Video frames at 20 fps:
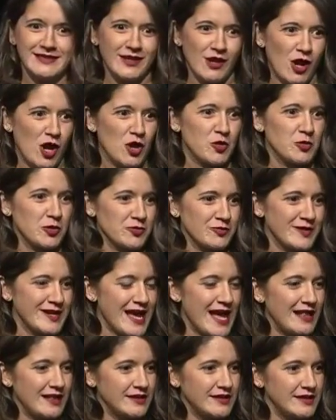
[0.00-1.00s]
awkward
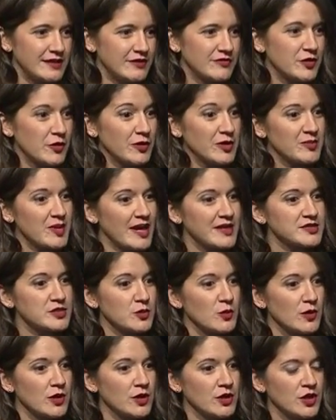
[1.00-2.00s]
reality of going back to
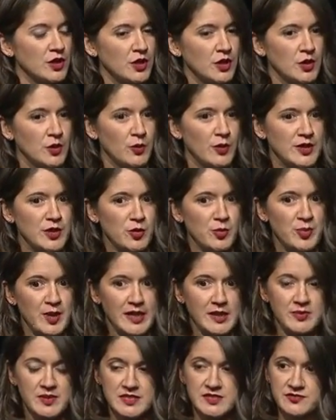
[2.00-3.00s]
work when your
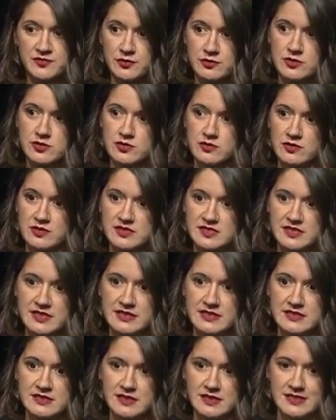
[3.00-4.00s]
baby's food source
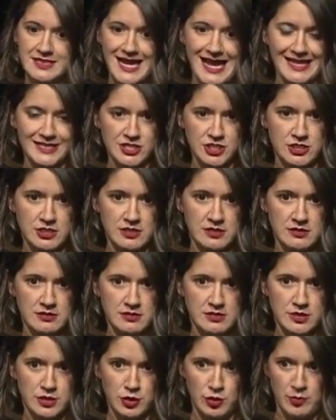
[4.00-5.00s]
is attached
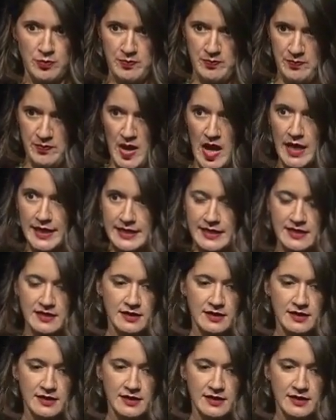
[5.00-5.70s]
to your body.